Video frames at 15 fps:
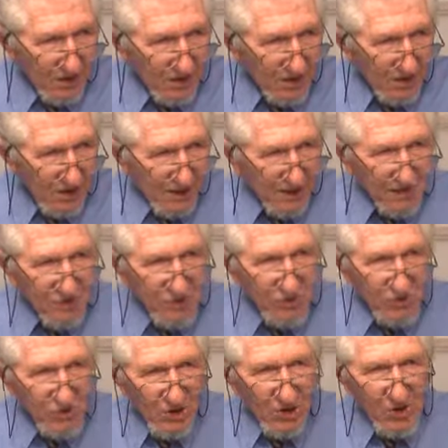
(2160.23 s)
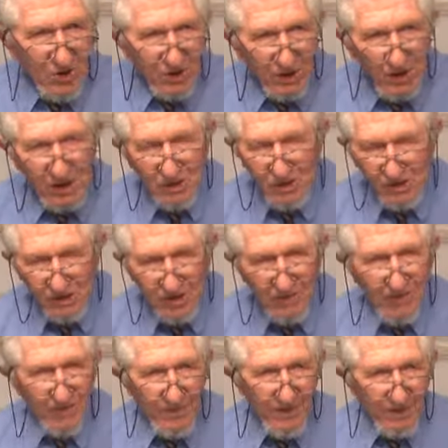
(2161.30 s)
insights in Rousseau and Nietzsche and
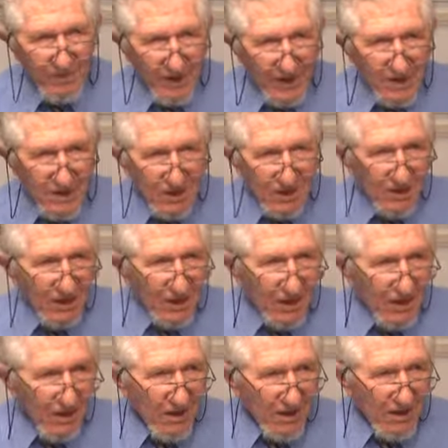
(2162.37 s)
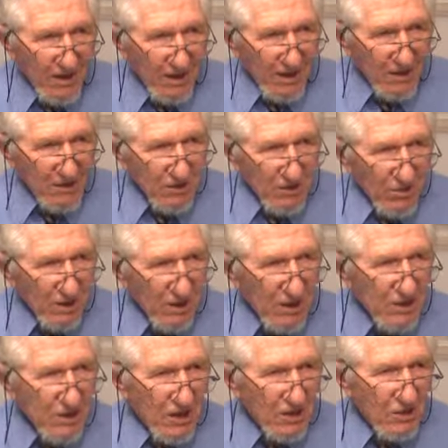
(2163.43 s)
so on, but basically it's a
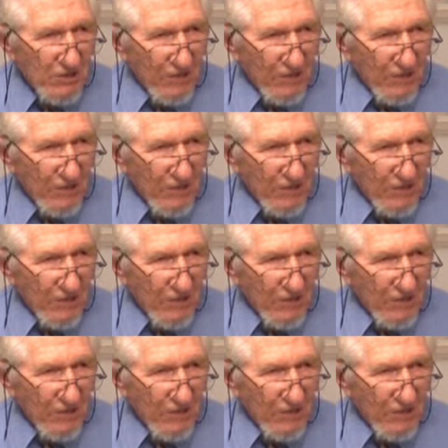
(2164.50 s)
20th century